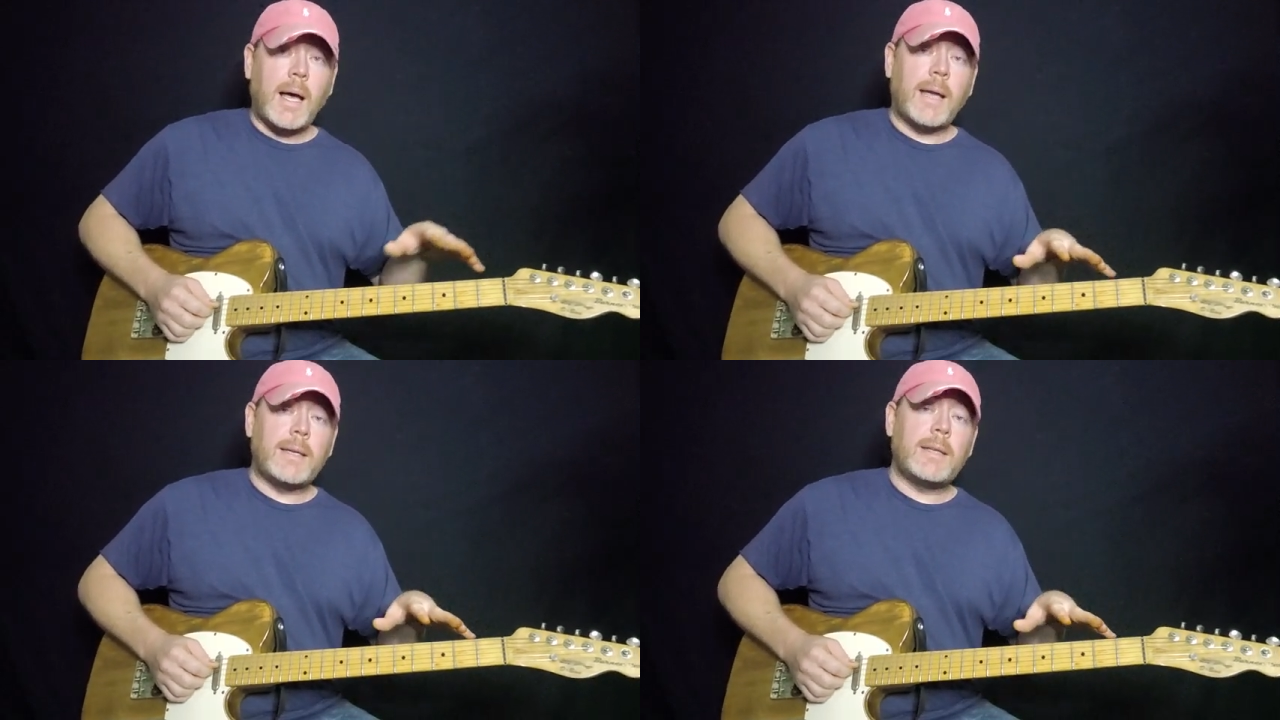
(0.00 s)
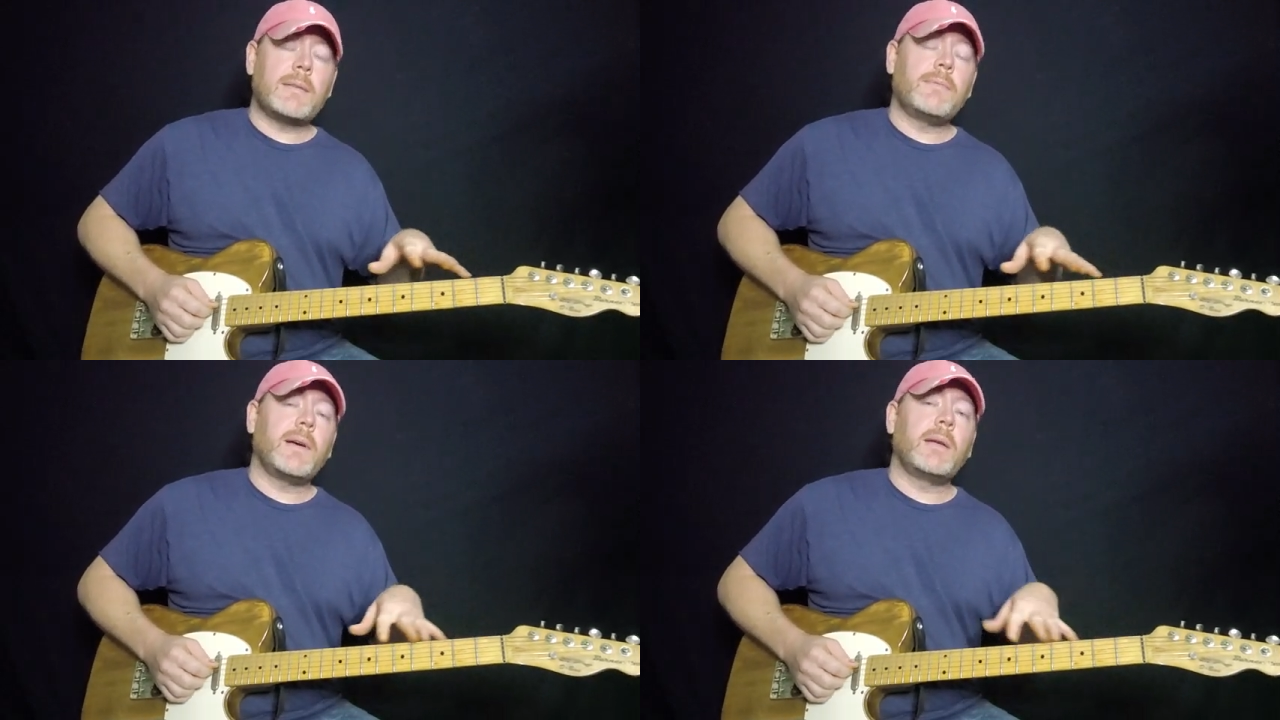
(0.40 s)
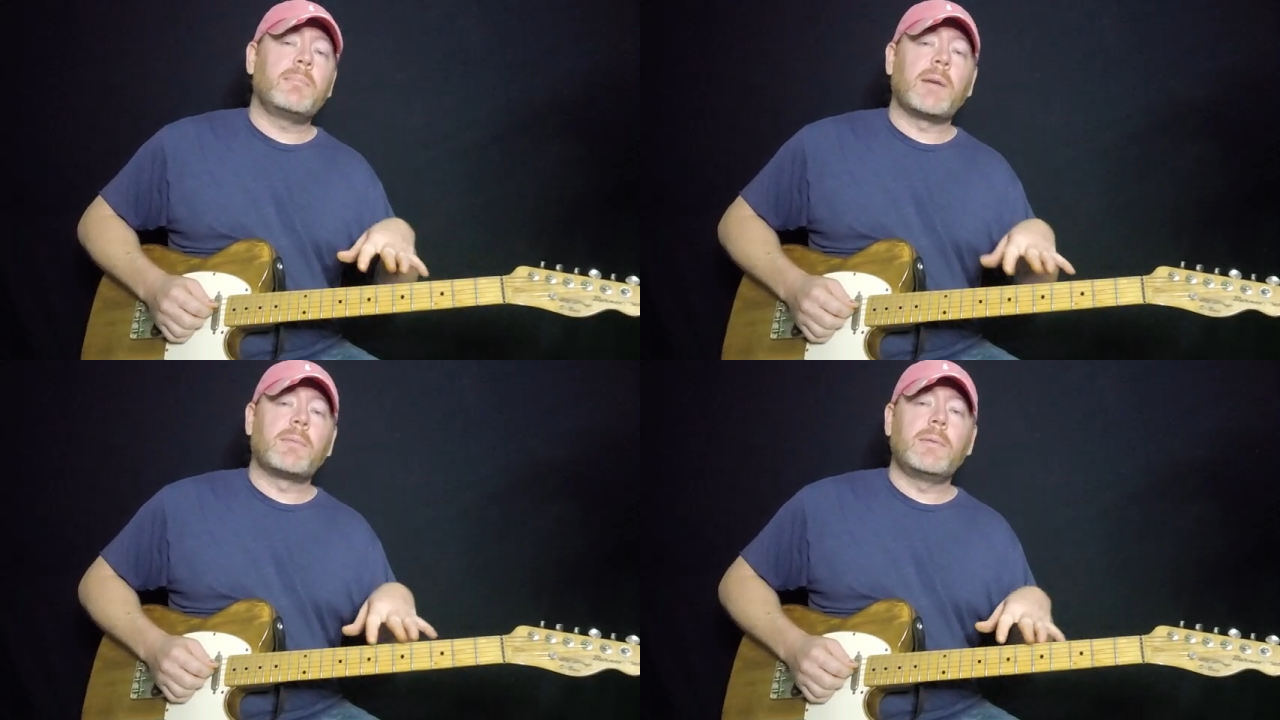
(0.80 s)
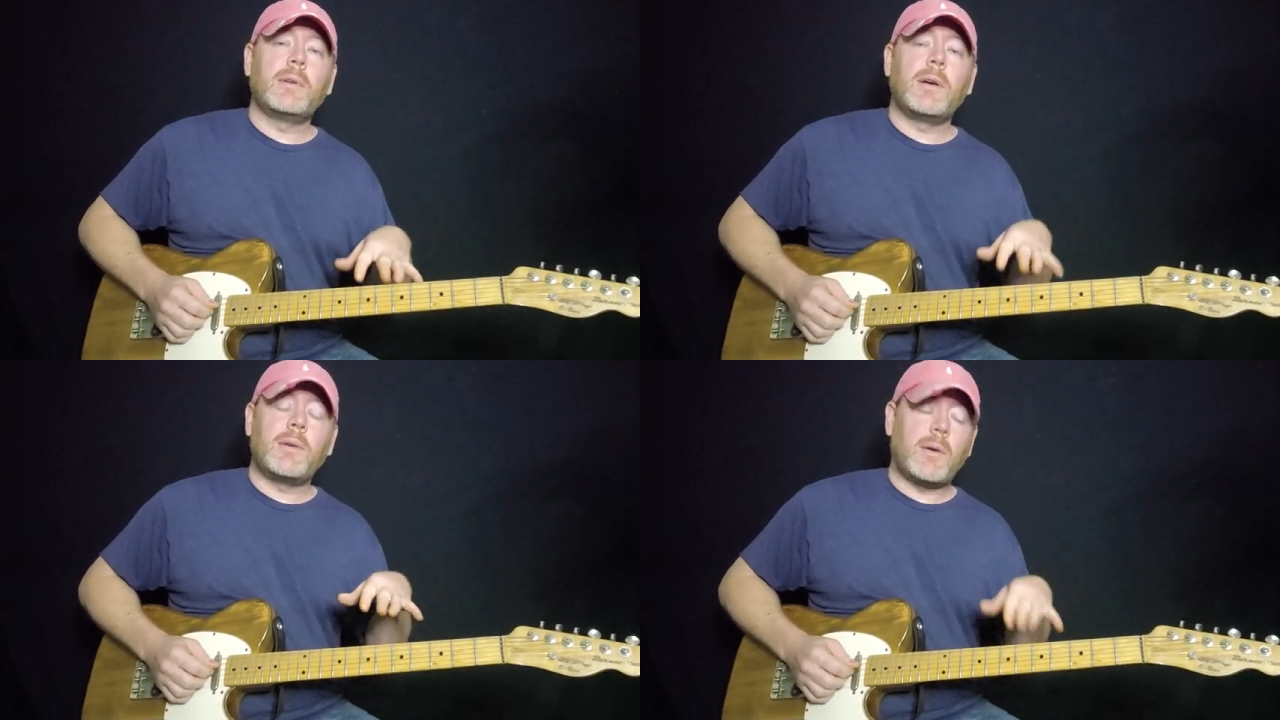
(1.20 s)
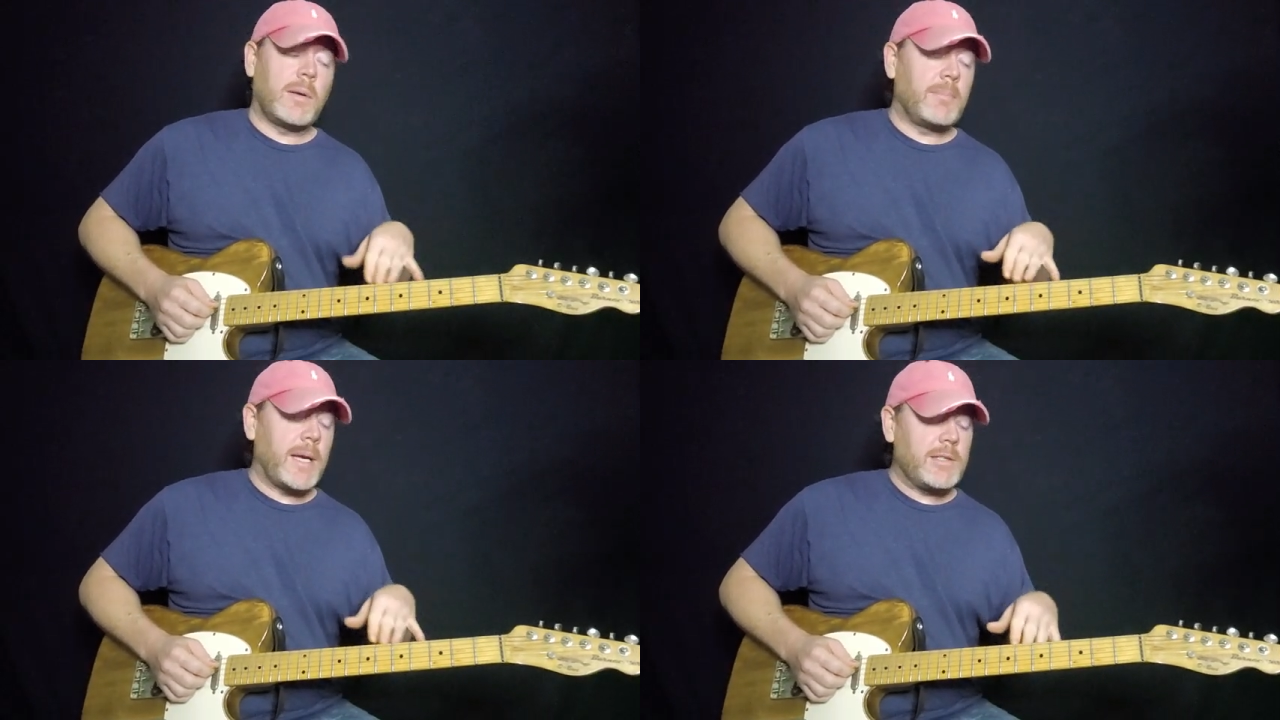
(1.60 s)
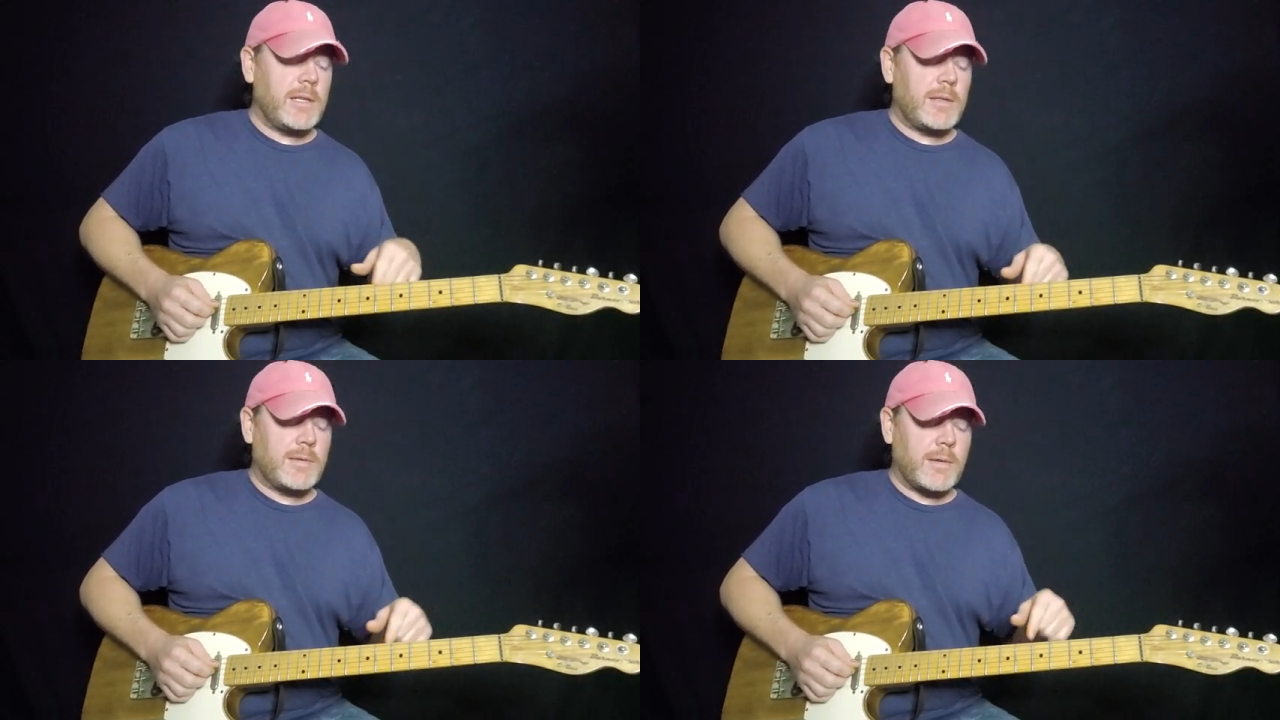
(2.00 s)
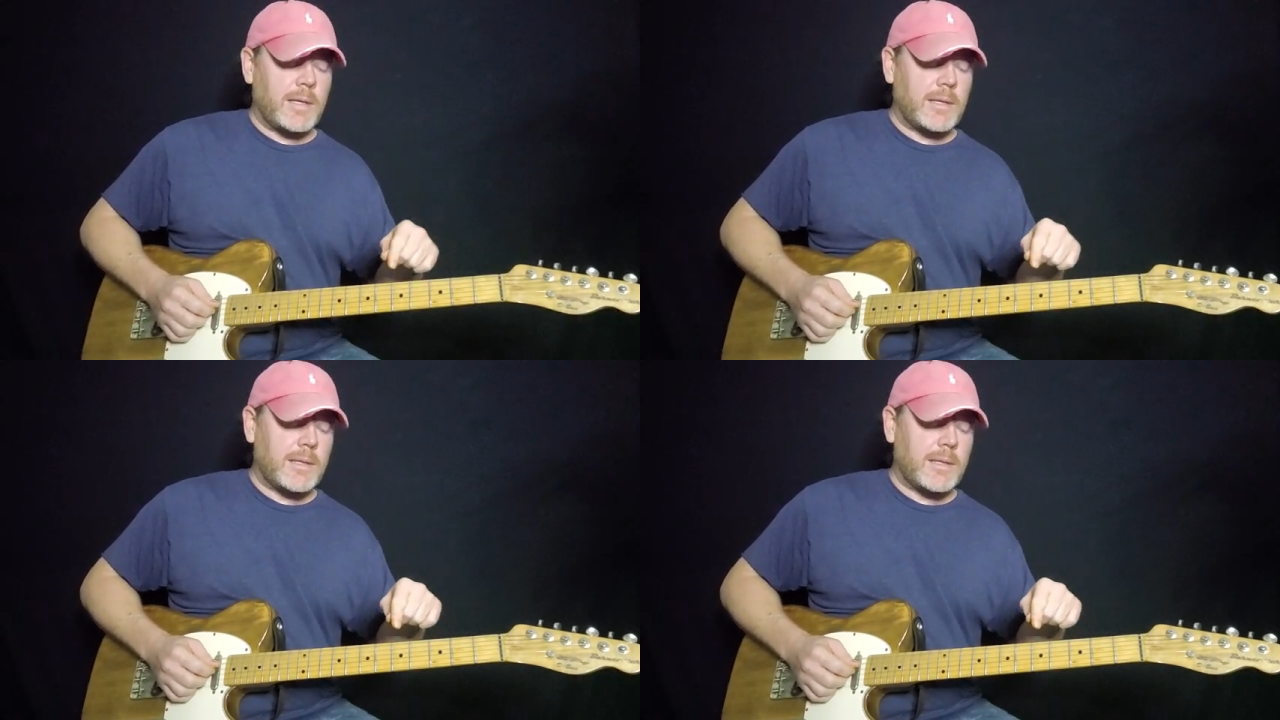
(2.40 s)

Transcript: I need to find my root note on my G string,